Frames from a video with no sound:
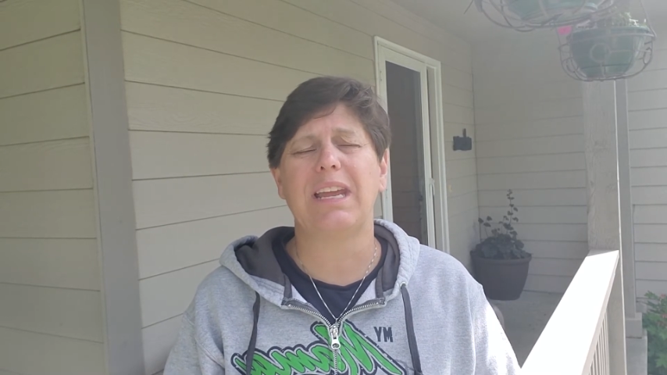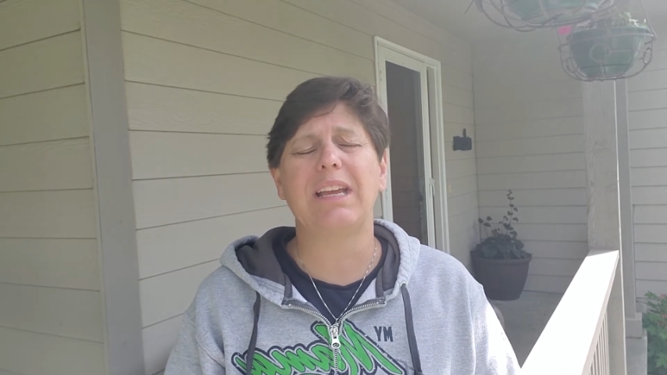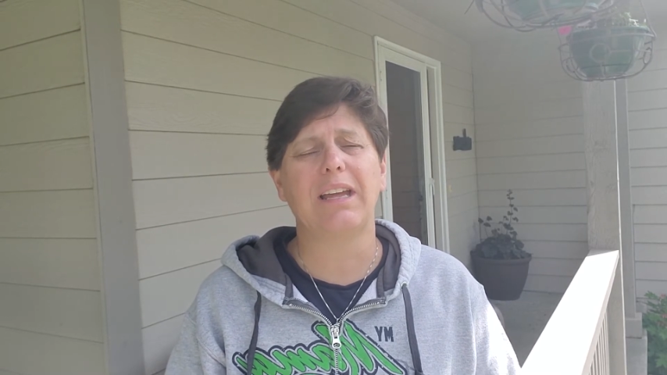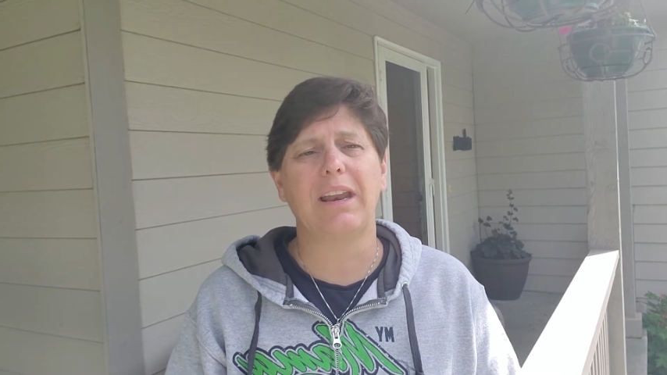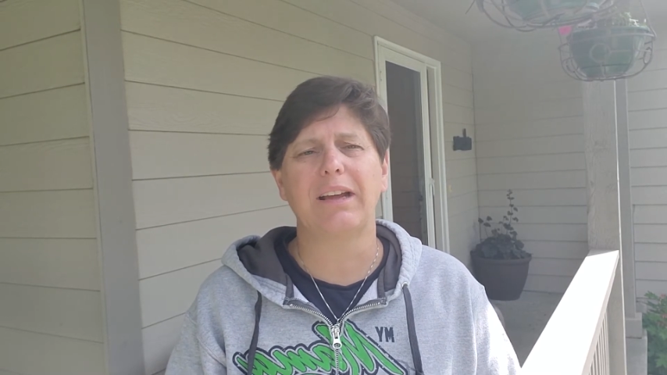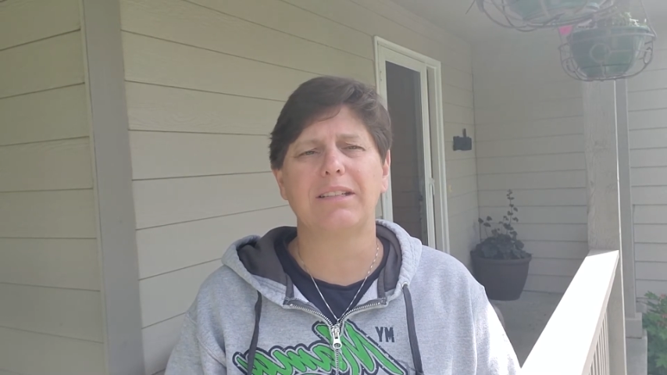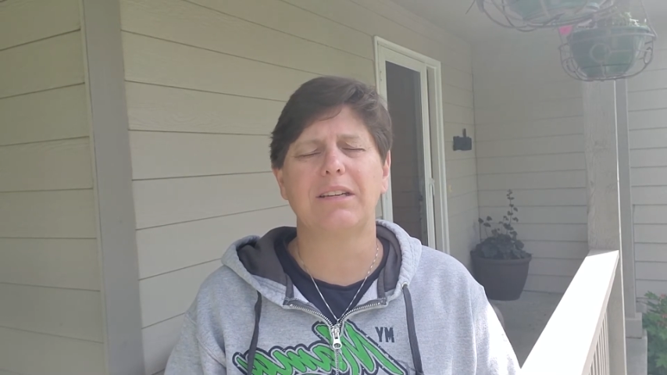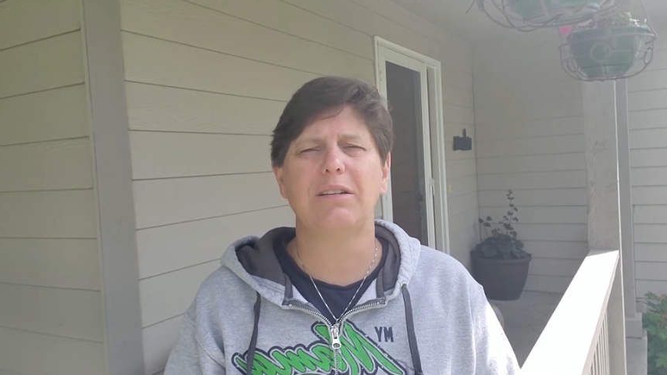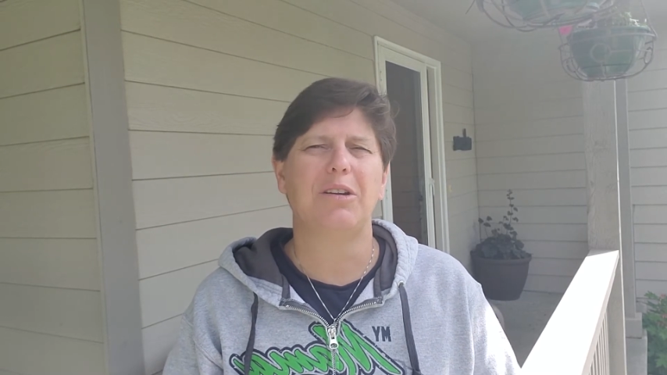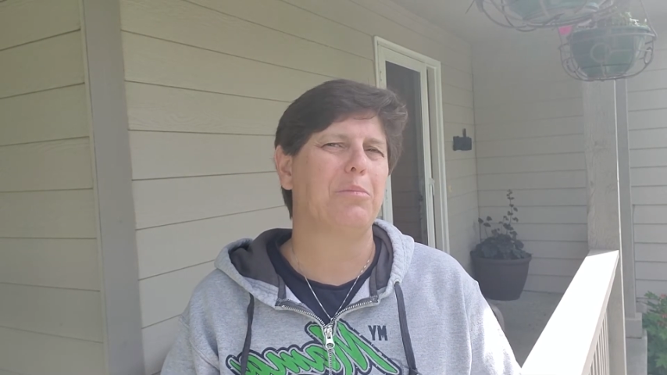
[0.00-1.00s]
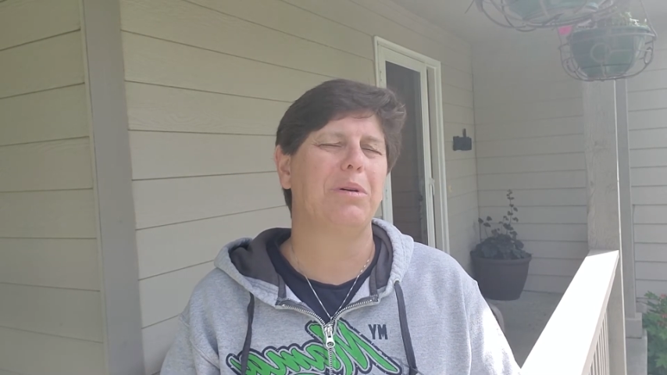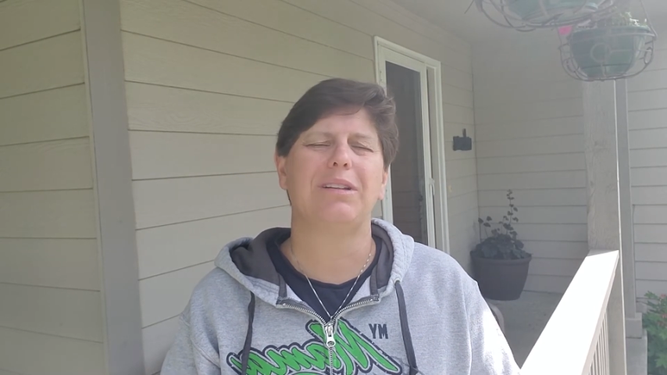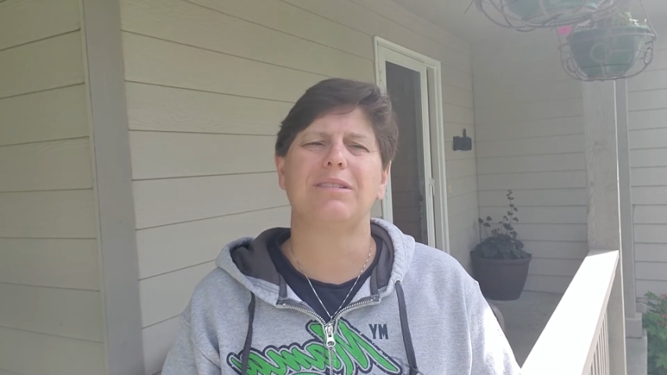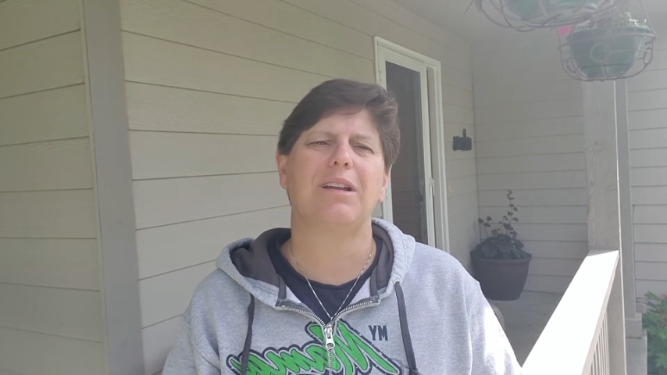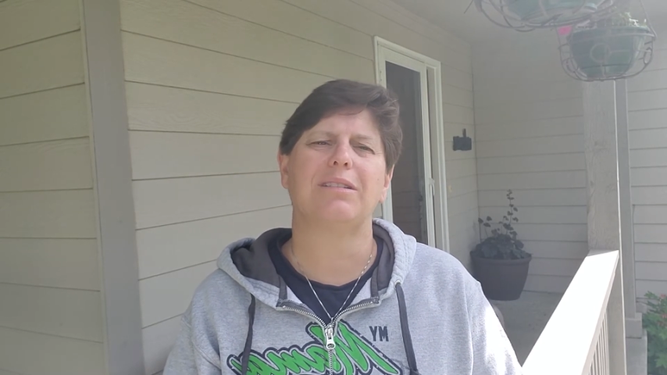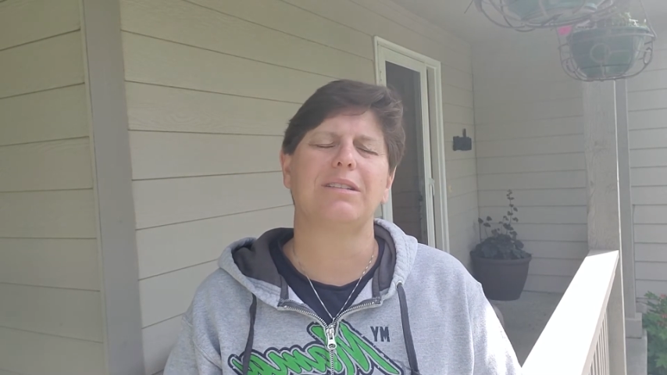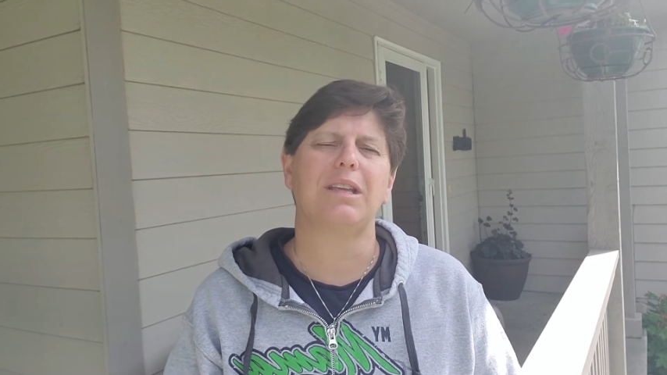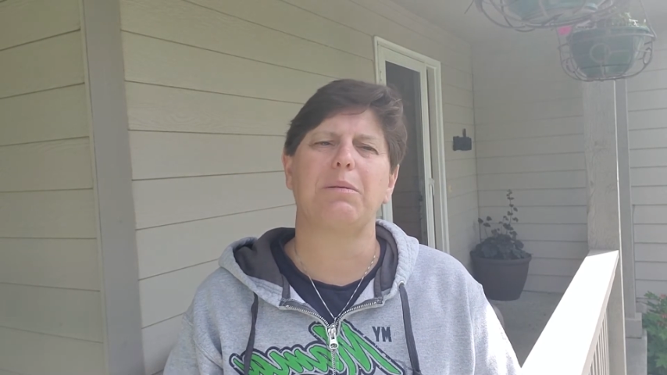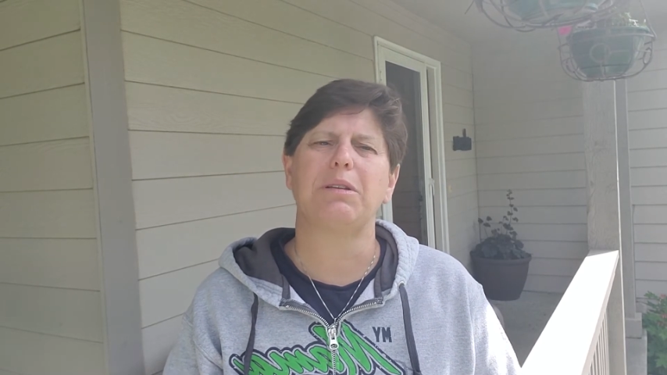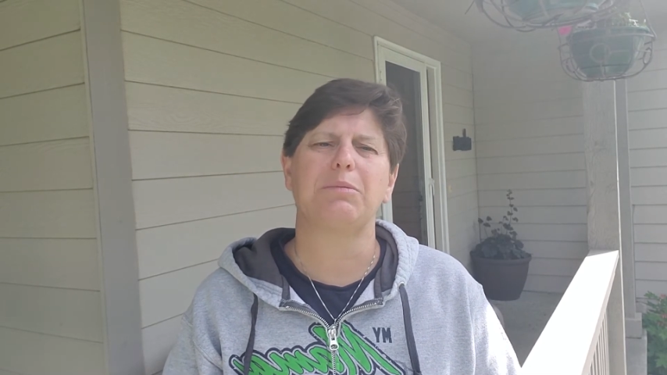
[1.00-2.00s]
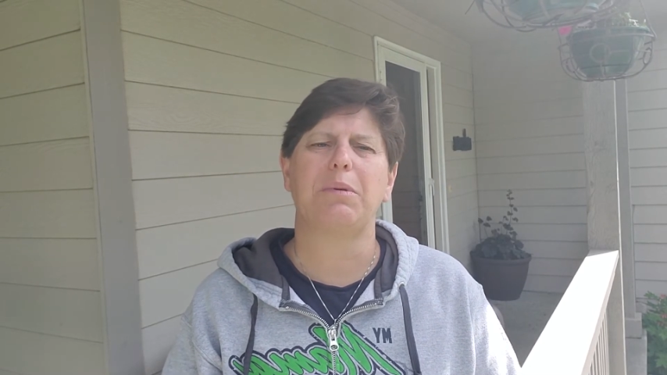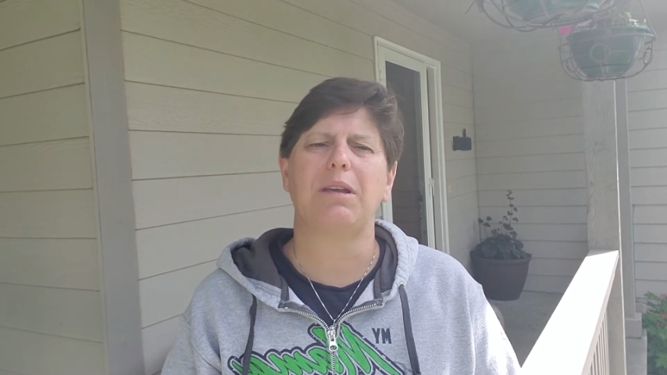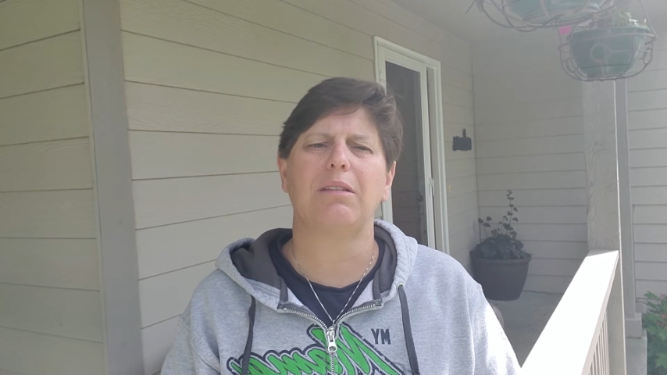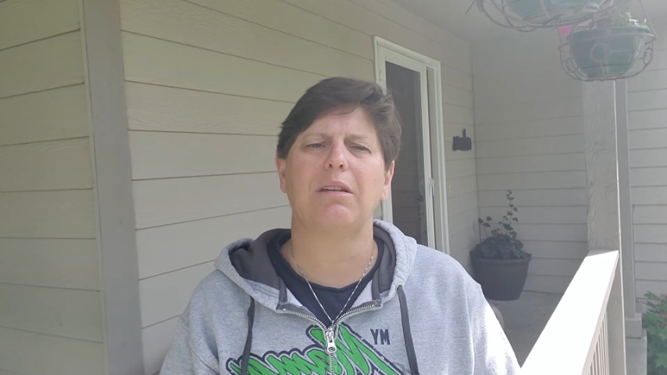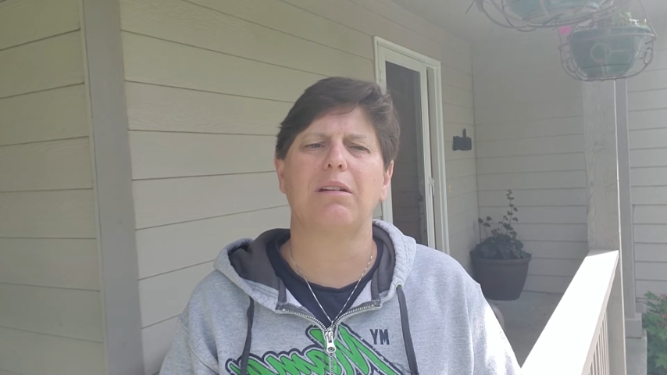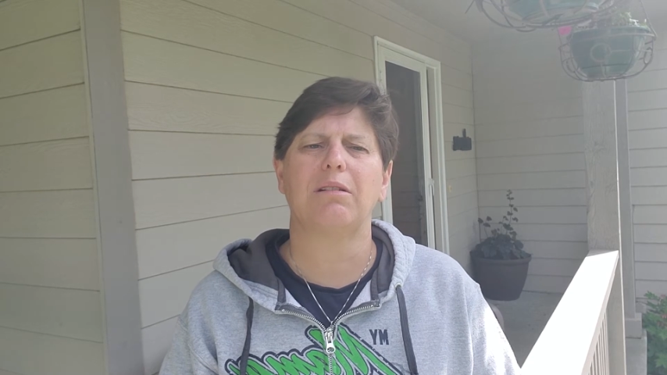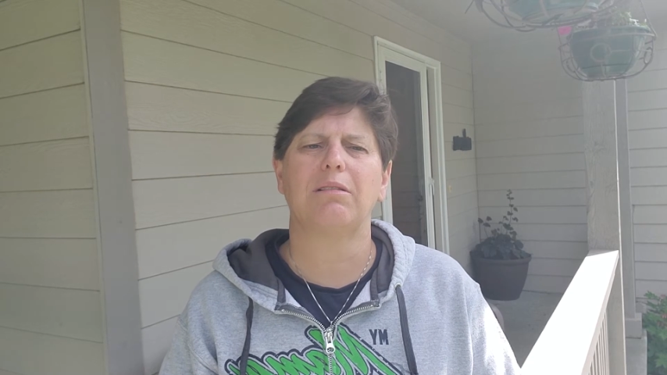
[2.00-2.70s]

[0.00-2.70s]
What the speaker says: connected, but it's not the same as being there.